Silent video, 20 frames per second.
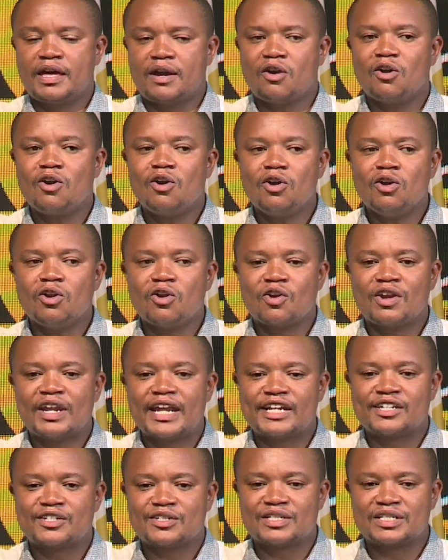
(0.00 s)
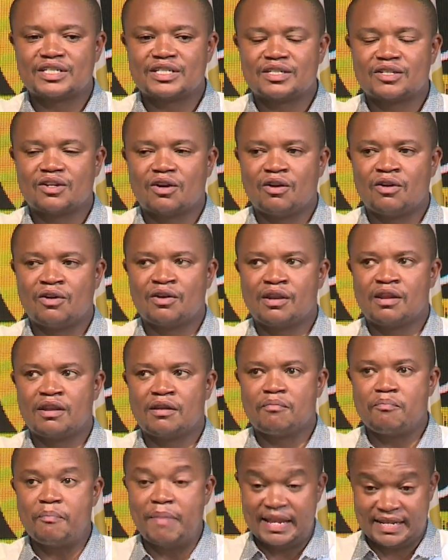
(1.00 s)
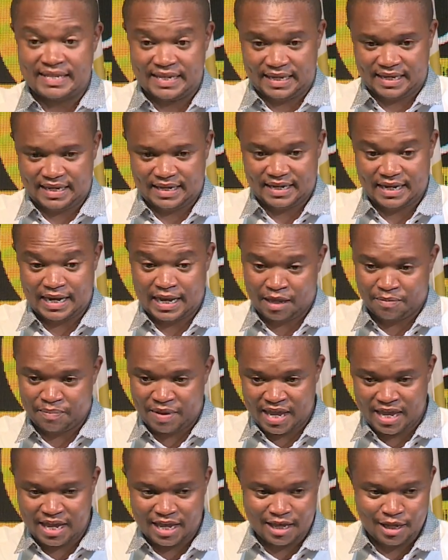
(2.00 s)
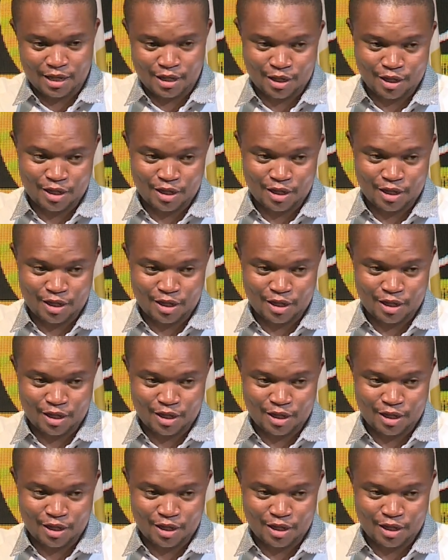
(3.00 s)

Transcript: all collections on basic, like PAYE,